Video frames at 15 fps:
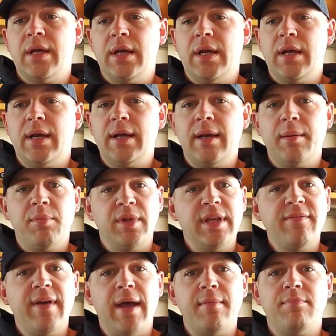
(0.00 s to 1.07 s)
I
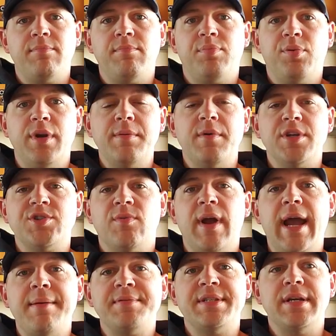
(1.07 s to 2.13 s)
believe that pretty much
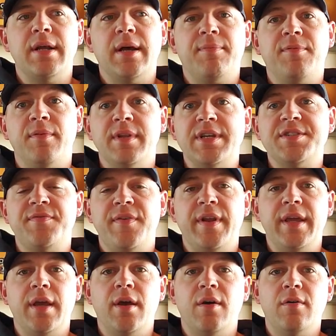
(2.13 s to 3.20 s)
wraps it up for this
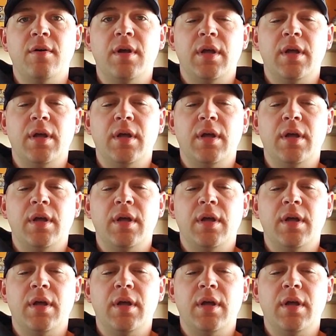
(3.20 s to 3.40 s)
video.